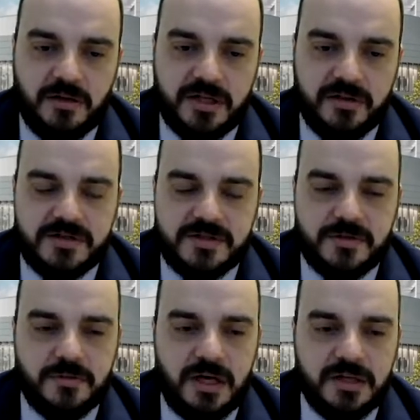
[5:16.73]
and this
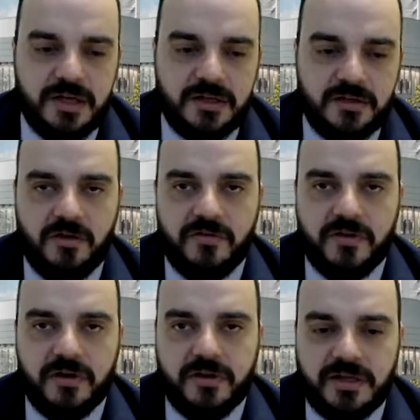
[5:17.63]
one, and over
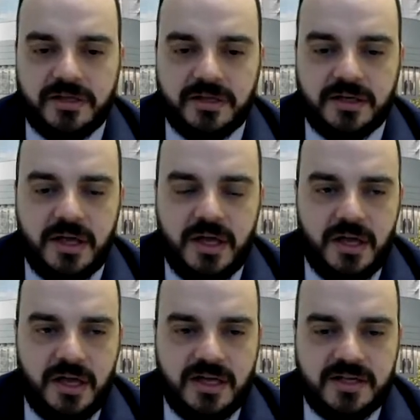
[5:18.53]
the retina
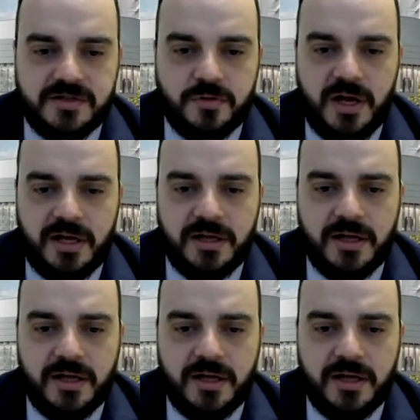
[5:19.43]
as well.